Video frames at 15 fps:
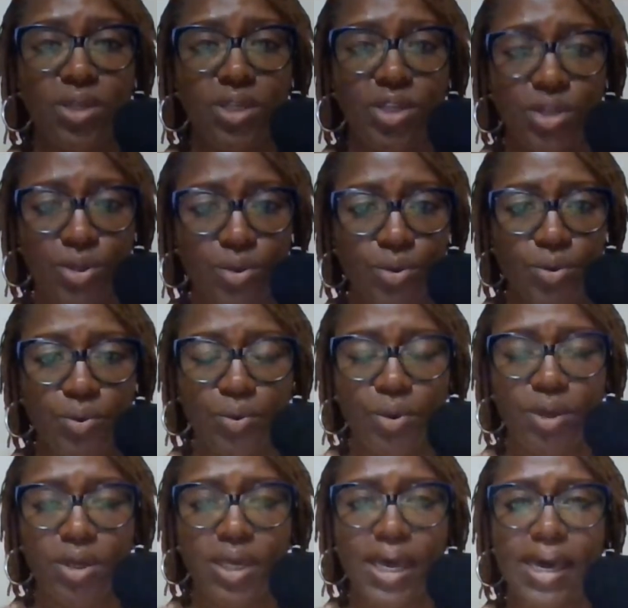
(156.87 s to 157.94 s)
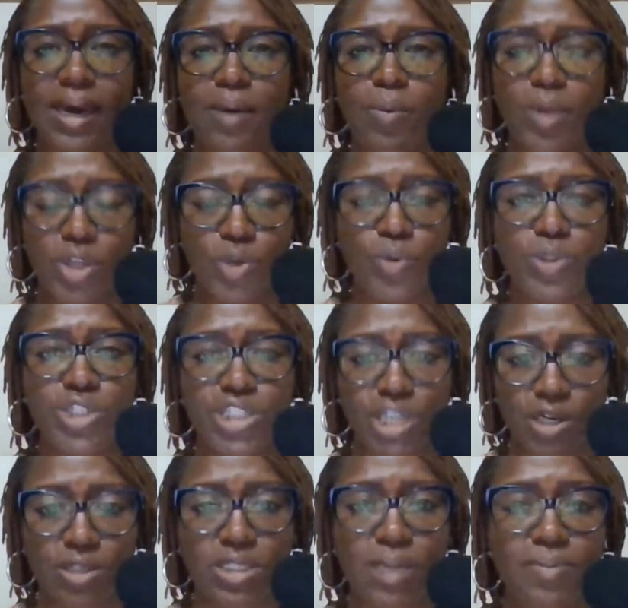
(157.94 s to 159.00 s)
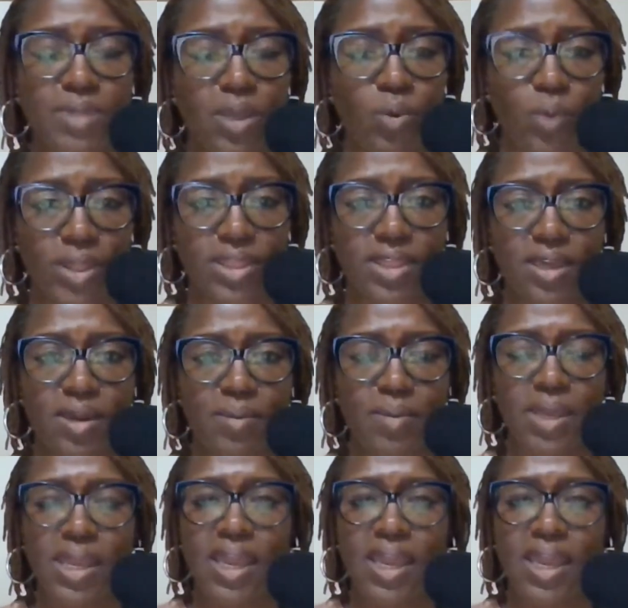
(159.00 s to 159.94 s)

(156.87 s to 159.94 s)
you when you share something with them.